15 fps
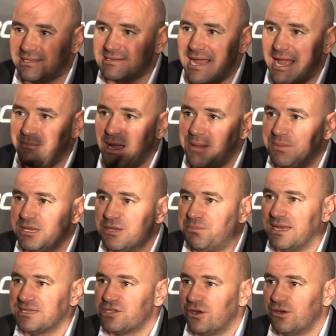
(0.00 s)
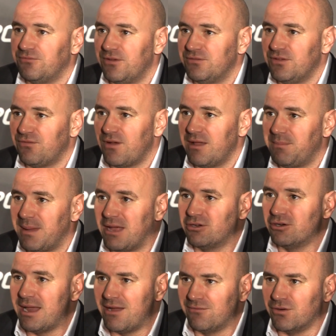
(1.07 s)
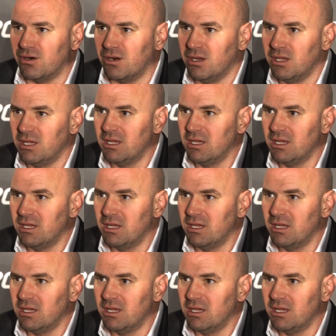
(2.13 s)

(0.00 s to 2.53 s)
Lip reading: this guy might be the best 155-pounder ever